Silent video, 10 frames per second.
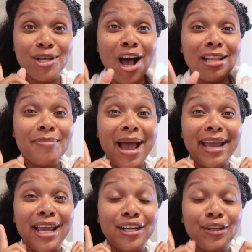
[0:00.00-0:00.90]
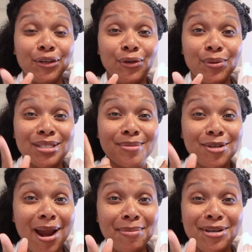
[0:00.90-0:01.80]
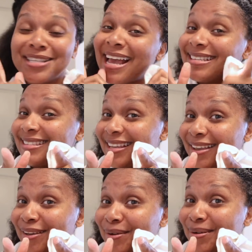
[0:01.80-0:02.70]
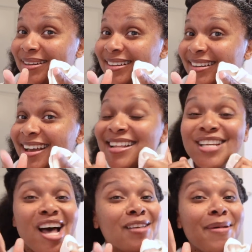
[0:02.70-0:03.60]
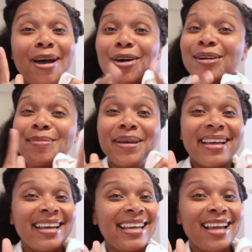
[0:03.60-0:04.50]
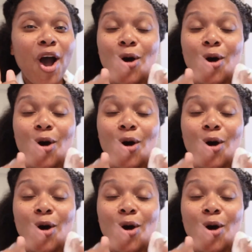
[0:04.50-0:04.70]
To all of my new subscribers, I see you. To all of my oldie but goodie